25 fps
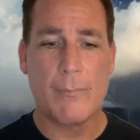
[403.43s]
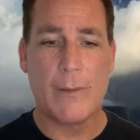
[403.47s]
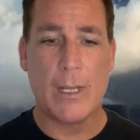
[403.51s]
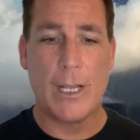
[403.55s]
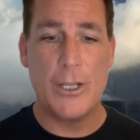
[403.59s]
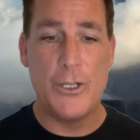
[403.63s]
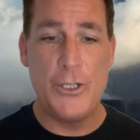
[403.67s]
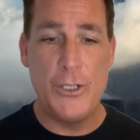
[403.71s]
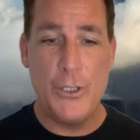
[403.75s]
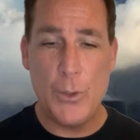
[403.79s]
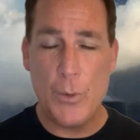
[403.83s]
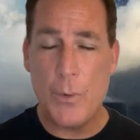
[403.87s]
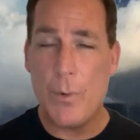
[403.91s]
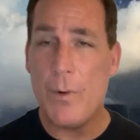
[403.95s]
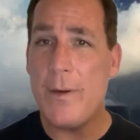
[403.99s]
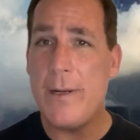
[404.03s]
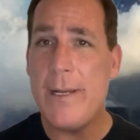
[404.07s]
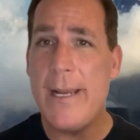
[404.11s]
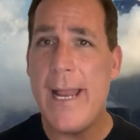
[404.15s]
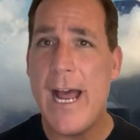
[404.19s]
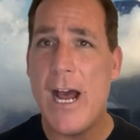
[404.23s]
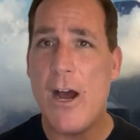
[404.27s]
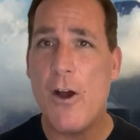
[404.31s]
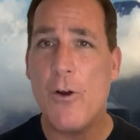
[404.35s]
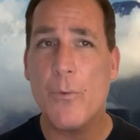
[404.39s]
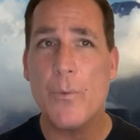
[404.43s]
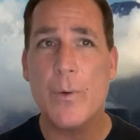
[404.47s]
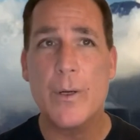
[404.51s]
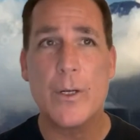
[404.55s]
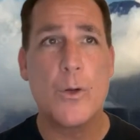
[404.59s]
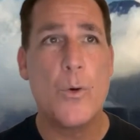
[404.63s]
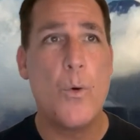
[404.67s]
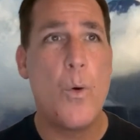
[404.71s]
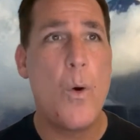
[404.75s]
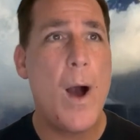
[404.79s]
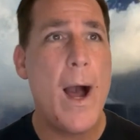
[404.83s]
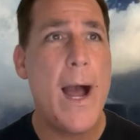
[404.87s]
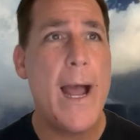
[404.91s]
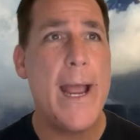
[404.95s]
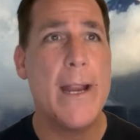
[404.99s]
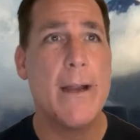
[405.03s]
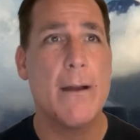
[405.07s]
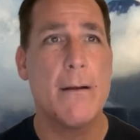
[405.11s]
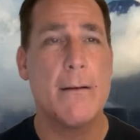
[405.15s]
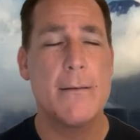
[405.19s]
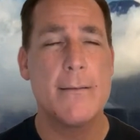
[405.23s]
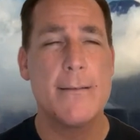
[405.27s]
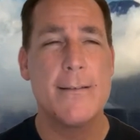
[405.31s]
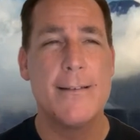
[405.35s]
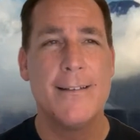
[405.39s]
you're now
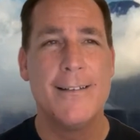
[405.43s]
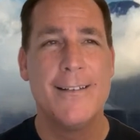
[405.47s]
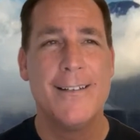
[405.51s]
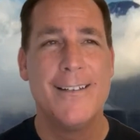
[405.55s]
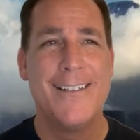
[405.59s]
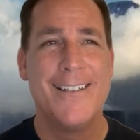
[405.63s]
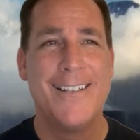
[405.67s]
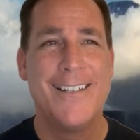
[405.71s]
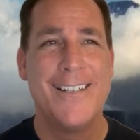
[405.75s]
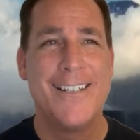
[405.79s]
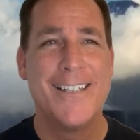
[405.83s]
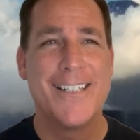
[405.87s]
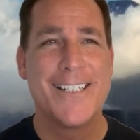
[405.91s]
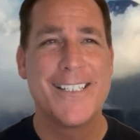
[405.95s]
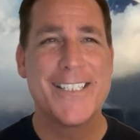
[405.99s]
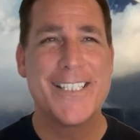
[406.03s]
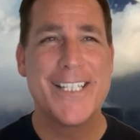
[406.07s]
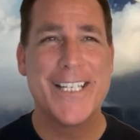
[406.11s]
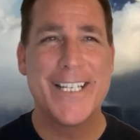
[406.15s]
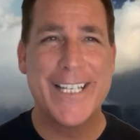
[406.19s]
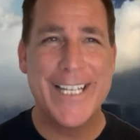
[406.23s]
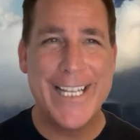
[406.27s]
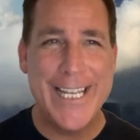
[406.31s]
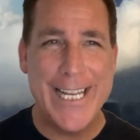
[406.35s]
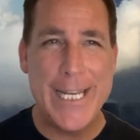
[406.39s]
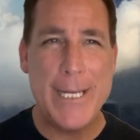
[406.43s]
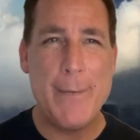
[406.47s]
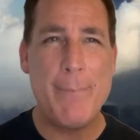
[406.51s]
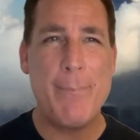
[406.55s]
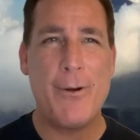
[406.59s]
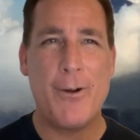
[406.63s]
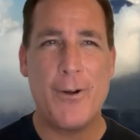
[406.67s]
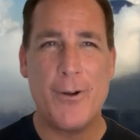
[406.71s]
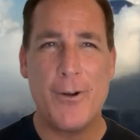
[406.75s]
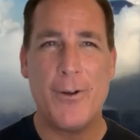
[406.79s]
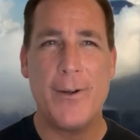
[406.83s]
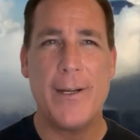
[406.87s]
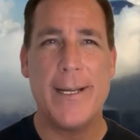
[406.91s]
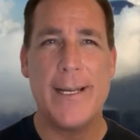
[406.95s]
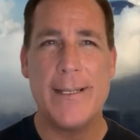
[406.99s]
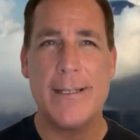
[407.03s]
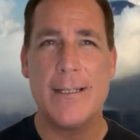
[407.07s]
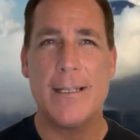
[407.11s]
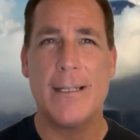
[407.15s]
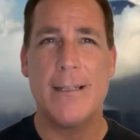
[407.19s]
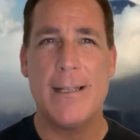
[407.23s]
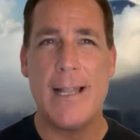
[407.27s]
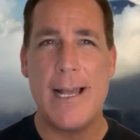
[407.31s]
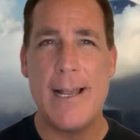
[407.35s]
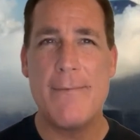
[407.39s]
required to keep her in
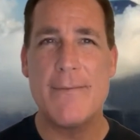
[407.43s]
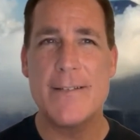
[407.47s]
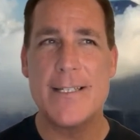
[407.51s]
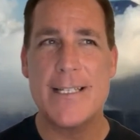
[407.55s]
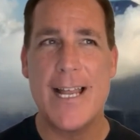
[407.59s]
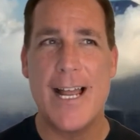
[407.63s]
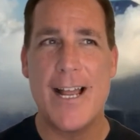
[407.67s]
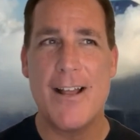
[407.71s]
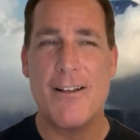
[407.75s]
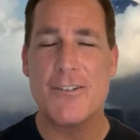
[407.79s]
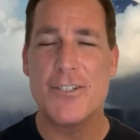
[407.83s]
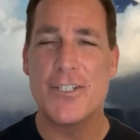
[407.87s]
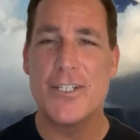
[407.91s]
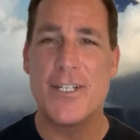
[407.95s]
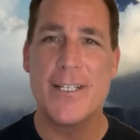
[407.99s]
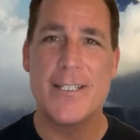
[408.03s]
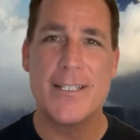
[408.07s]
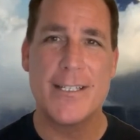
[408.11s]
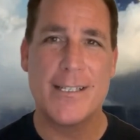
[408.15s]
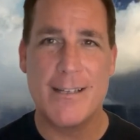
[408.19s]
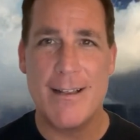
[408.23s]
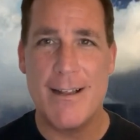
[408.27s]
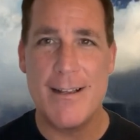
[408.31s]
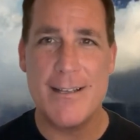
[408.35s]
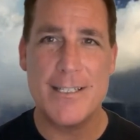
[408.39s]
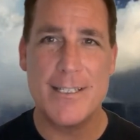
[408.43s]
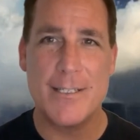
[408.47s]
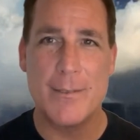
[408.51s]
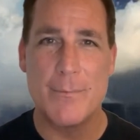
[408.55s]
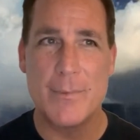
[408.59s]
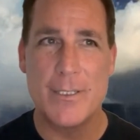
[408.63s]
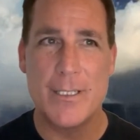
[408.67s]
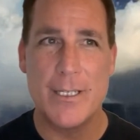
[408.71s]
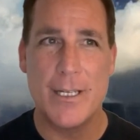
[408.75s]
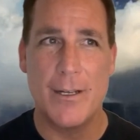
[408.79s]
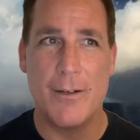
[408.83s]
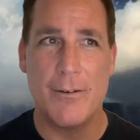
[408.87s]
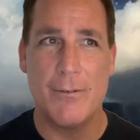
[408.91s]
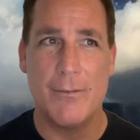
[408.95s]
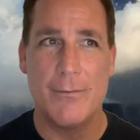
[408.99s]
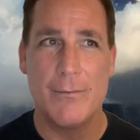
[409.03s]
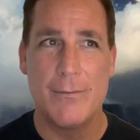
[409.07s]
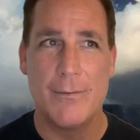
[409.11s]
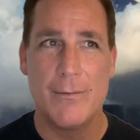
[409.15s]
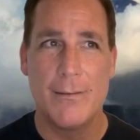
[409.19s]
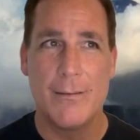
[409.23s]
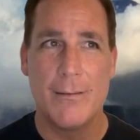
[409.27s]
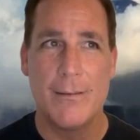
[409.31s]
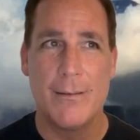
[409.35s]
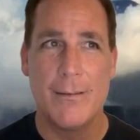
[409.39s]
the lifestyle she's accustomed to.
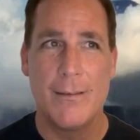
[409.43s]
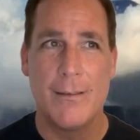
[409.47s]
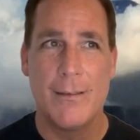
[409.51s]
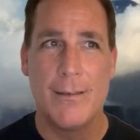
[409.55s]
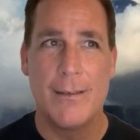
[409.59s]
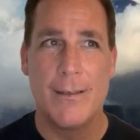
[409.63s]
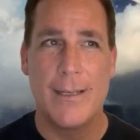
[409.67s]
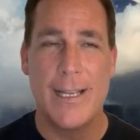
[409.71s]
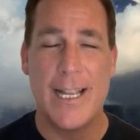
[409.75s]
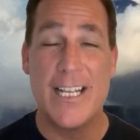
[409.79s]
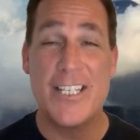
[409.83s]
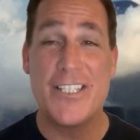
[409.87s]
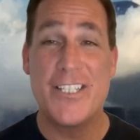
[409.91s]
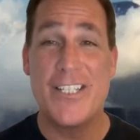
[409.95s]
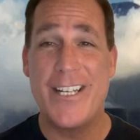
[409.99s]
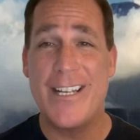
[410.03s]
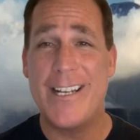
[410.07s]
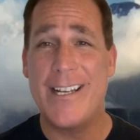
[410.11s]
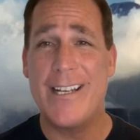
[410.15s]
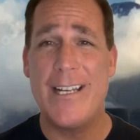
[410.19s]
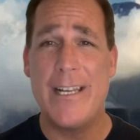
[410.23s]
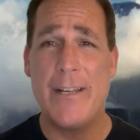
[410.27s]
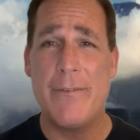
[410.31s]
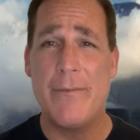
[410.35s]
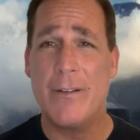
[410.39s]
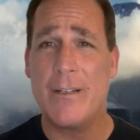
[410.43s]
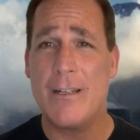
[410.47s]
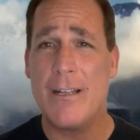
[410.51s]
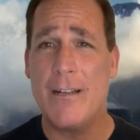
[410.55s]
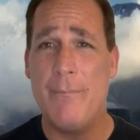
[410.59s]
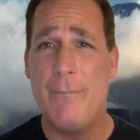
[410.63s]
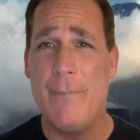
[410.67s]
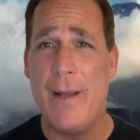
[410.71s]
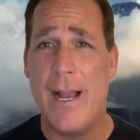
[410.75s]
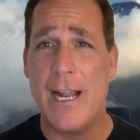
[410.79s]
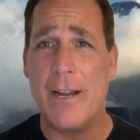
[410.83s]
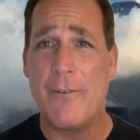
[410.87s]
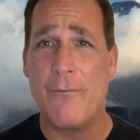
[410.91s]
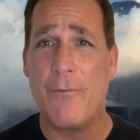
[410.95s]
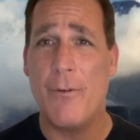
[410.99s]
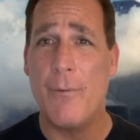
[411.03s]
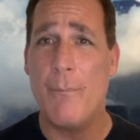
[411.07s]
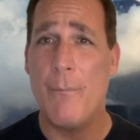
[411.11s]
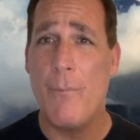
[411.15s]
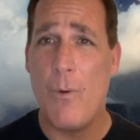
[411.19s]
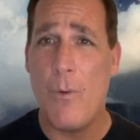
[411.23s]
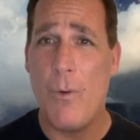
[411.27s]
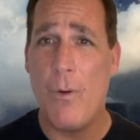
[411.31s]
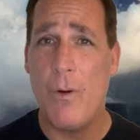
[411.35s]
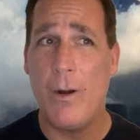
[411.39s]
And she can even come back for
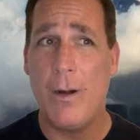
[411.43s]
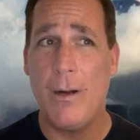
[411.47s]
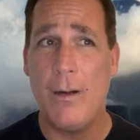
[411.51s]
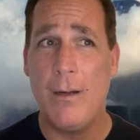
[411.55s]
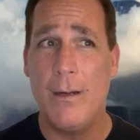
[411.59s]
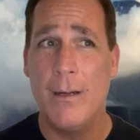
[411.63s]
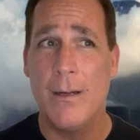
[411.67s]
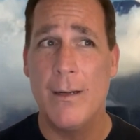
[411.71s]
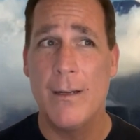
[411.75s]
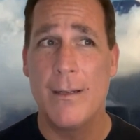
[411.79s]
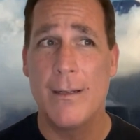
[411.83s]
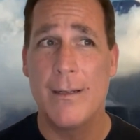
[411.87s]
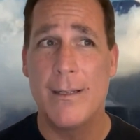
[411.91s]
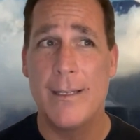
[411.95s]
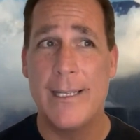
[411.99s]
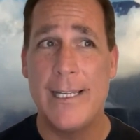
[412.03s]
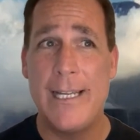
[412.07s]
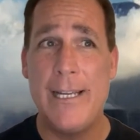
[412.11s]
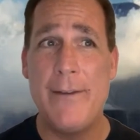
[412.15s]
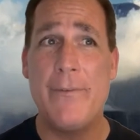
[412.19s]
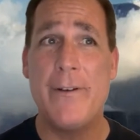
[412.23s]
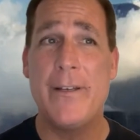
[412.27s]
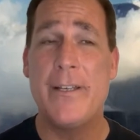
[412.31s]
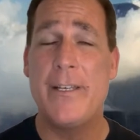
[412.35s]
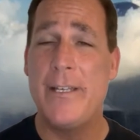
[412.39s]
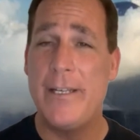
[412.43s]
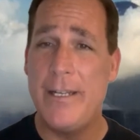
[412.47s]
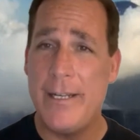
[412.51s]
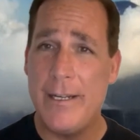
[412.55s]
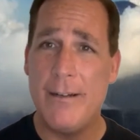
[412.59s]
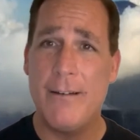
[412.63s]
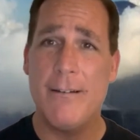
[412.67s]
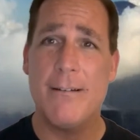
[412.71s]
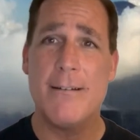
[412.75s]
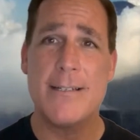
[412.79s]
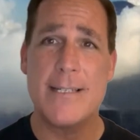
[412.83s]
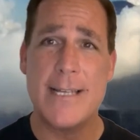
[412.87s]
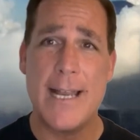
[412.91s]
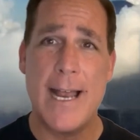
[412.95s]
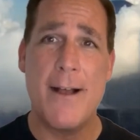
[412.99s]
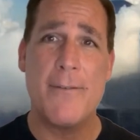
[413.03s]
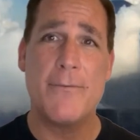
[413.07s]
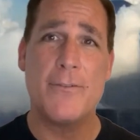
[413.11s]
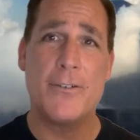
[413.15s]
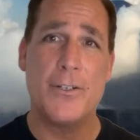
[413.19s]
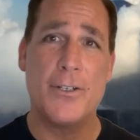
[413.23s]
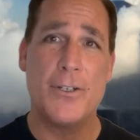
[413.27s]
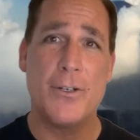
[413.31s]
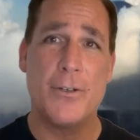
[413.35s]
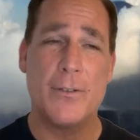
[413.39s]
more, even years
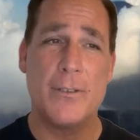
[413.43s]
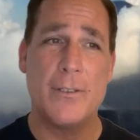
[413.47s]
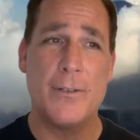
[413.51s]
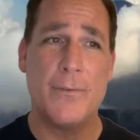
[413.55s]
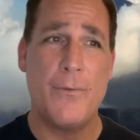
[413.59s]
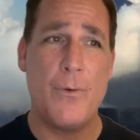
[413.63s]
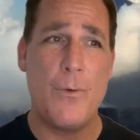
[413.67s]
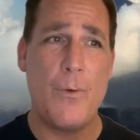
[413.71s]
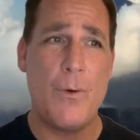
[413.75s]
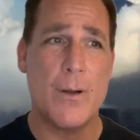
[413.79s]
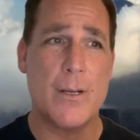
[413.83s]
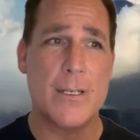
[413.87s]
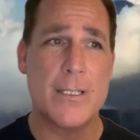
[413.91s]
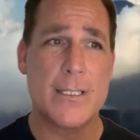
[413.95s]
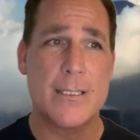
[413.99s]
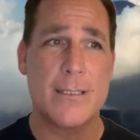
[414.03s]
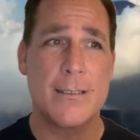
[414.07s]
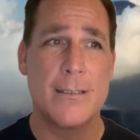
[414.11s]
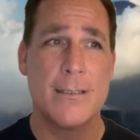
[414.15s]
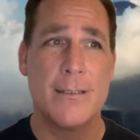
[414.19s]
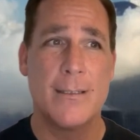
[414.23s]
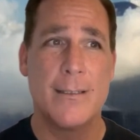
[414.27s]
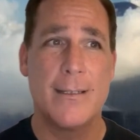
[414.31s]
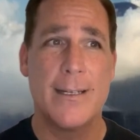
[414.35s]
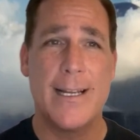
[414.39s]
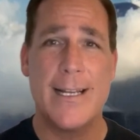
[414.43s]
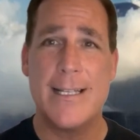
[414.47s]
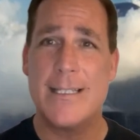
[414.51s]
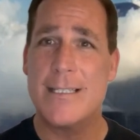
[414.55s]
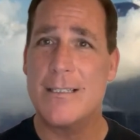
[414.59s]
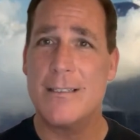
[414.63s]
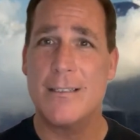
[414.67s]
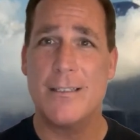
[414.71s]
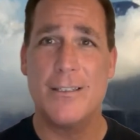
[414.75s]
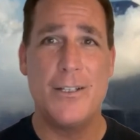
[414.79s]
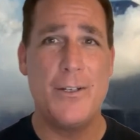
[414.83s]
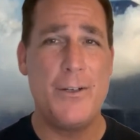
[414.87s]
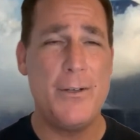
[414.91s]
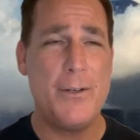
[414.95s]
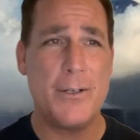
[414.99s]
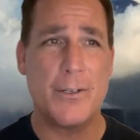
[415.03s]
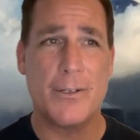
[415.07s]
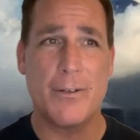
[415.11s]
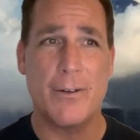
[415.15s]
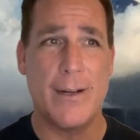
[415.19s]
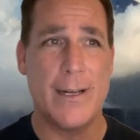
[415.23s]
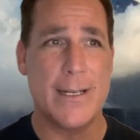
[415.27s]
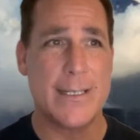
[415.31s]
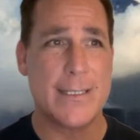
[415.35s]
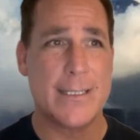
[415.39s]
after your divorce. It's
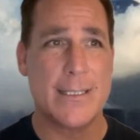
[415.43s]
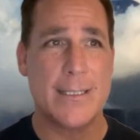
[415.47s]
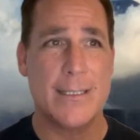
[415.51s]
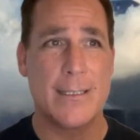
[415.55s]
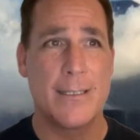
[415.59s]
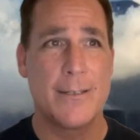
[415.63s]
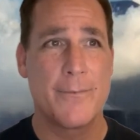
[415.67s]
ludicrous.